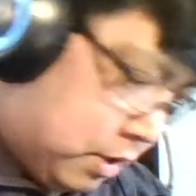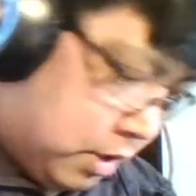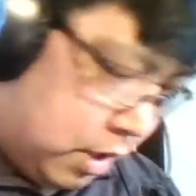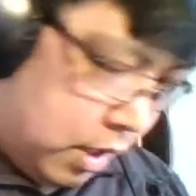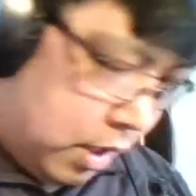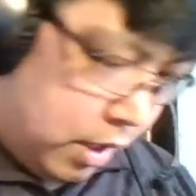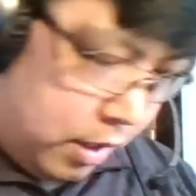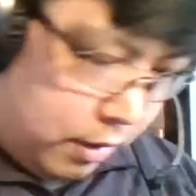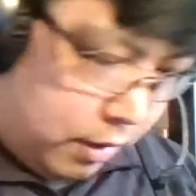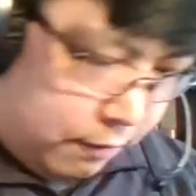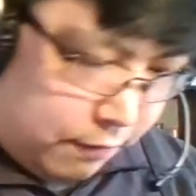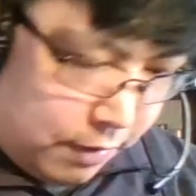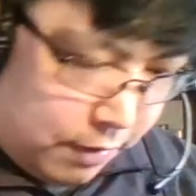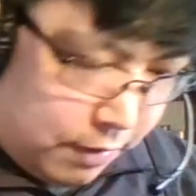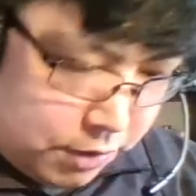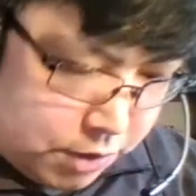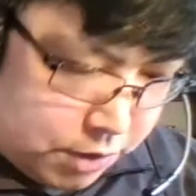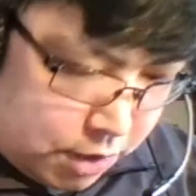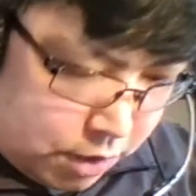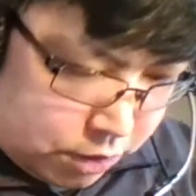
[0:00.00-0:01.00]
And their
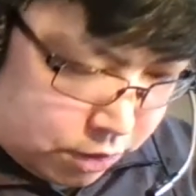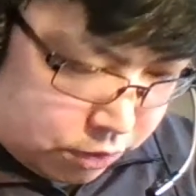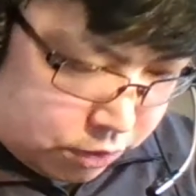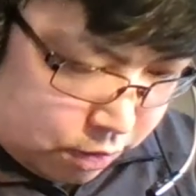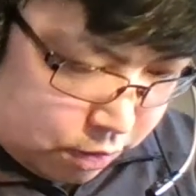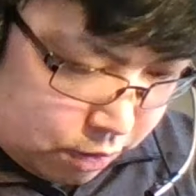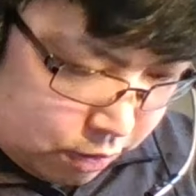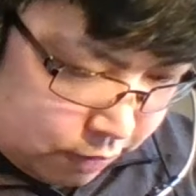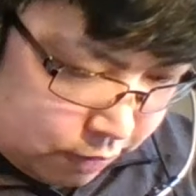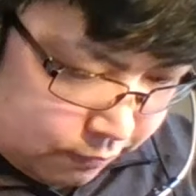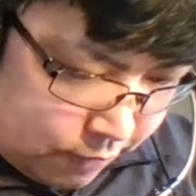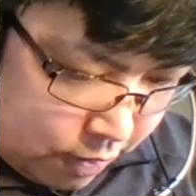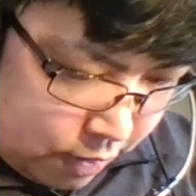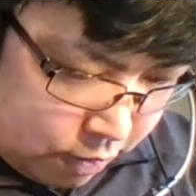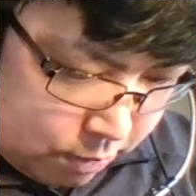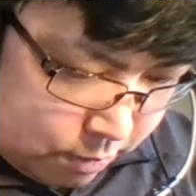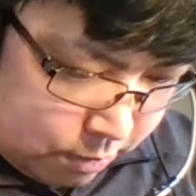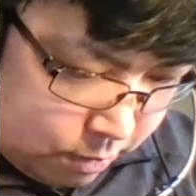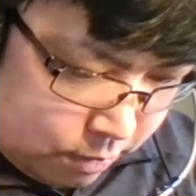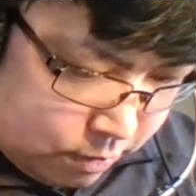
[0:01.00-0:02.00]
feathers are extraordinarily
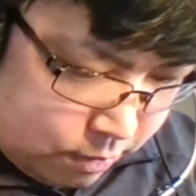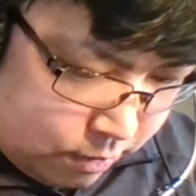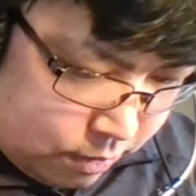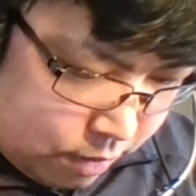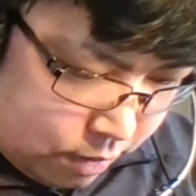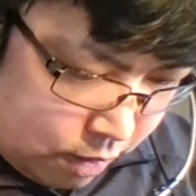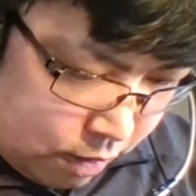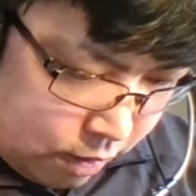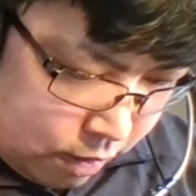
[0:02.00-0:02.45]
valuable.